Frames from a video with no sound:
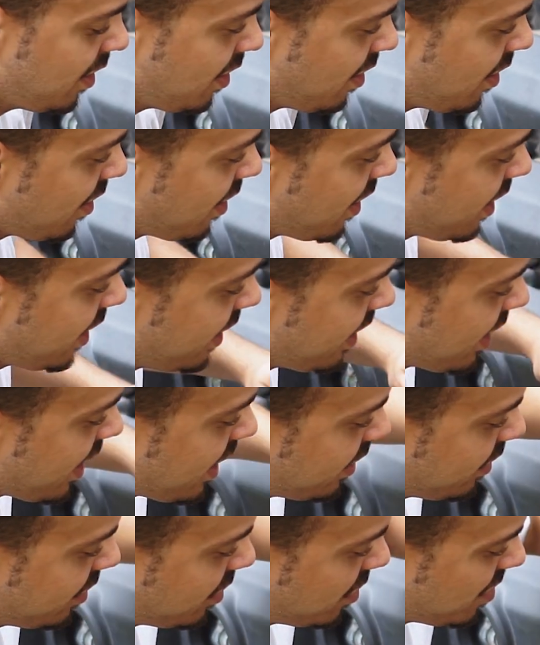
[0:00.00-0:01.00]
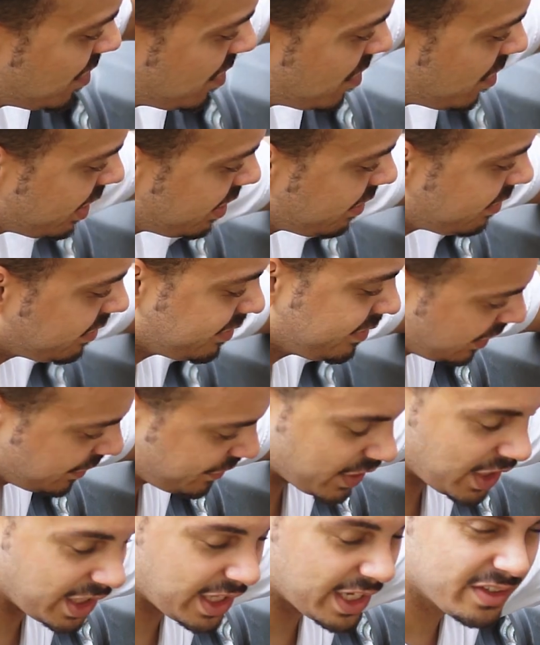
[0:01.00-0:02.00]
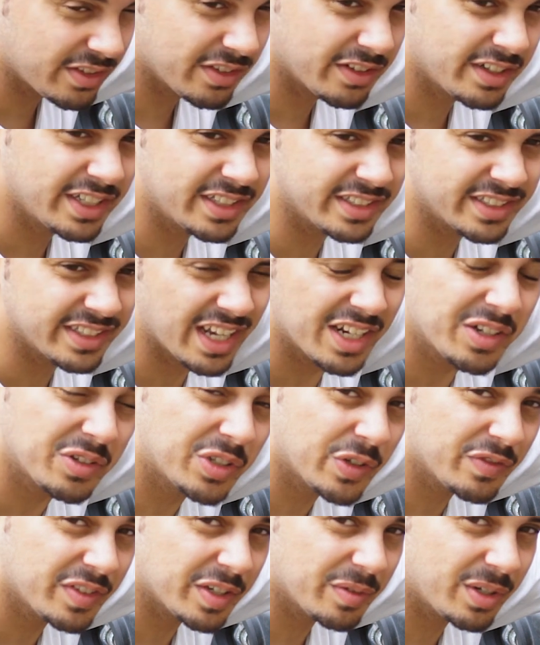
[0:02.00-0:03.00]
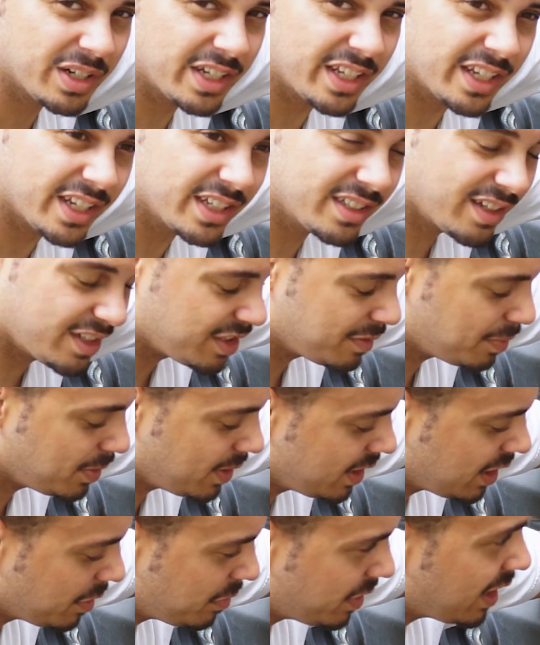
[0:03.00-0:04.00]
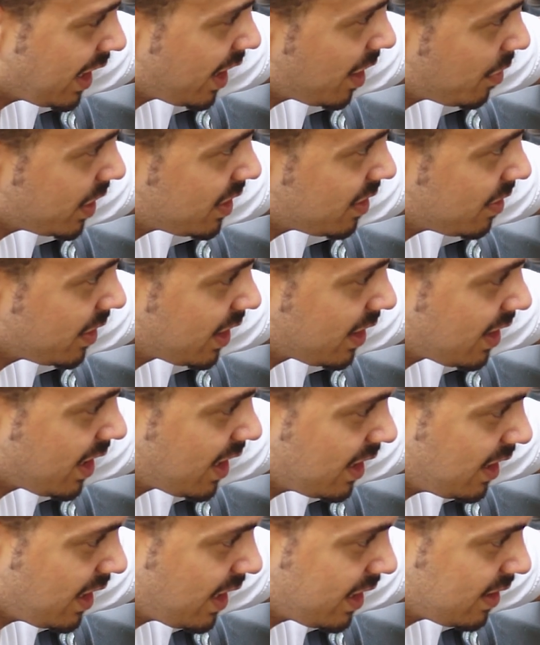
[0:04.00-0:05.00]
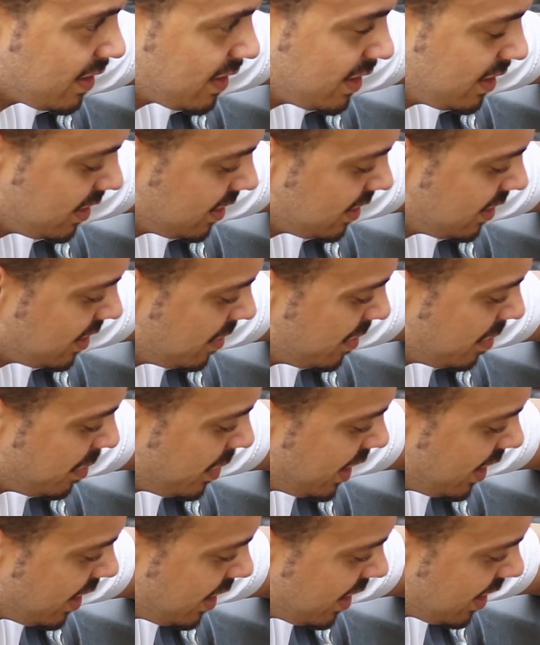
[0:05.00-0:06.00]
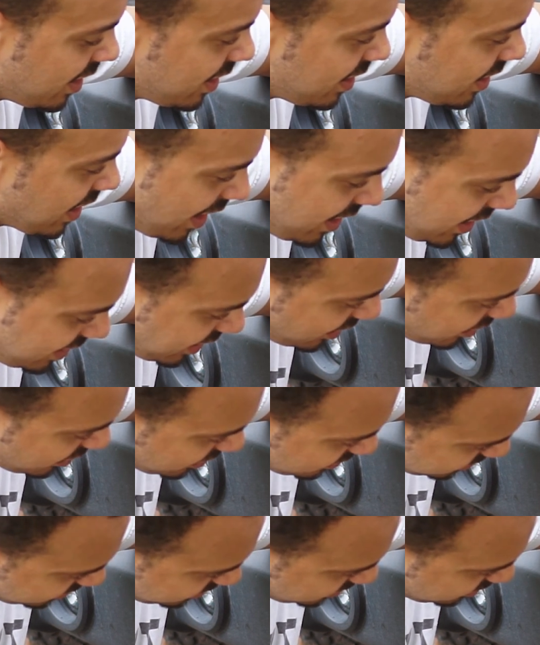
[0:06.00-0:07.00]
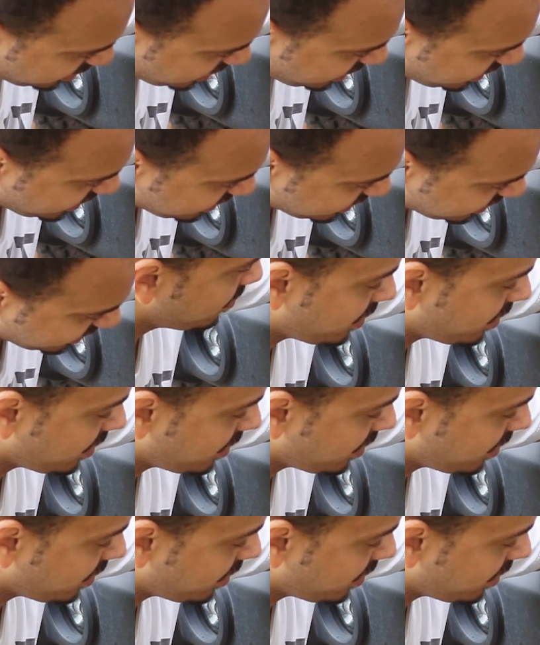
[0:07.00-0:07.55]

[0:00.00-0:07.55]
All right, guys. Well, fog lights are in. I don't know if they work yet. Just plug them in. I gotta wait till I get the headlights in. But I think they look pretty good.